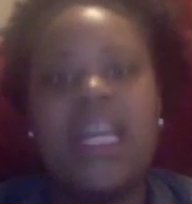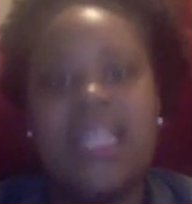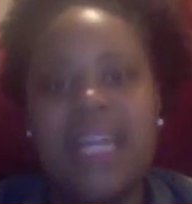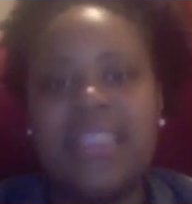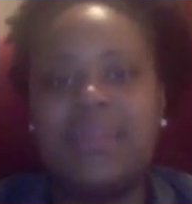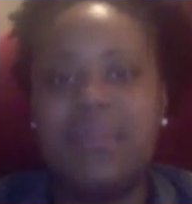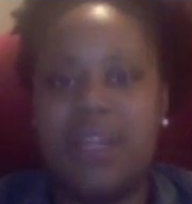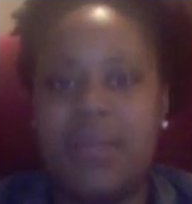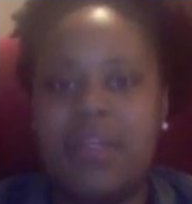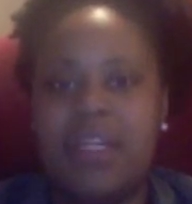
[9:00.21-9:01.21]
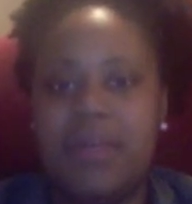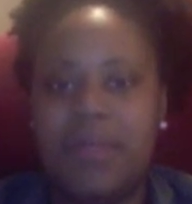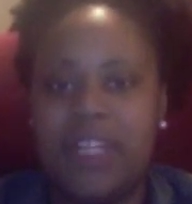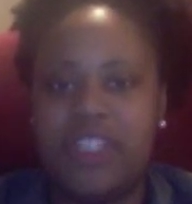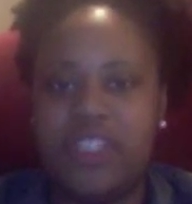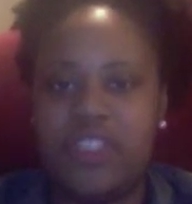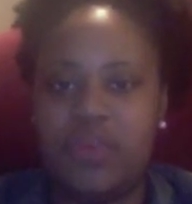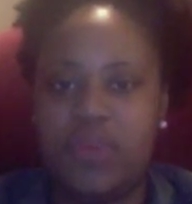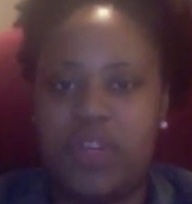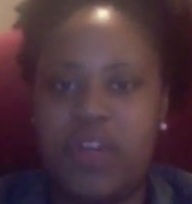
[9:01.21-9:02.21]
Yes, media manipulation is
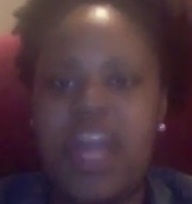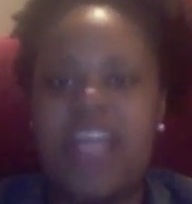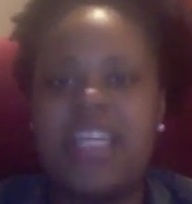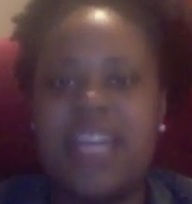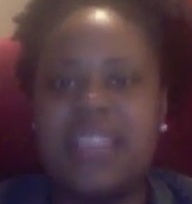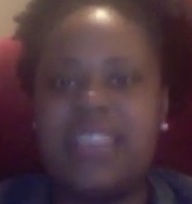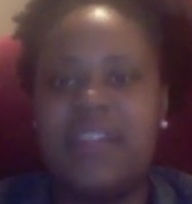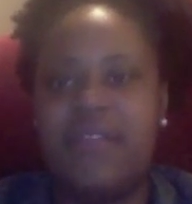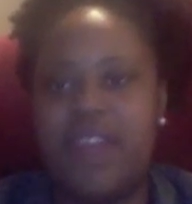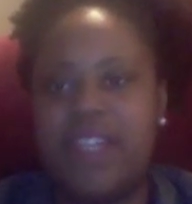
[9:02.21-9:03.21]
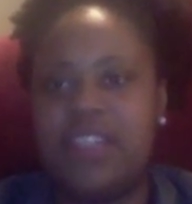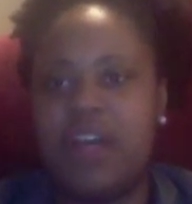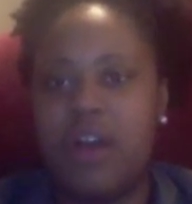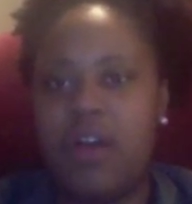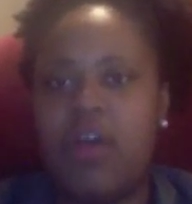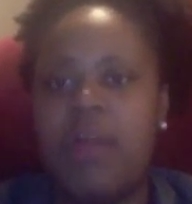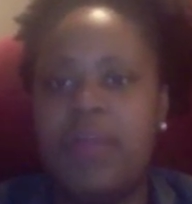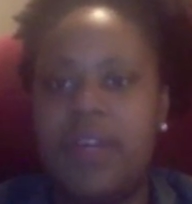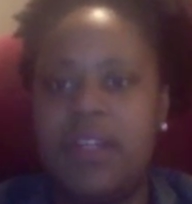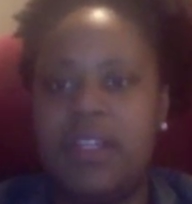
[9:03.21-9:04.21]
real, and yes, it affects all
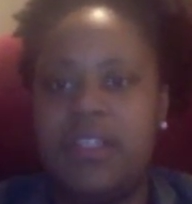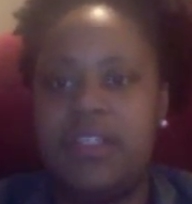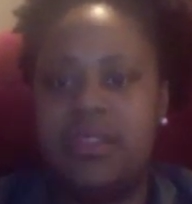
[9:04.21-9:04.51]
Americans.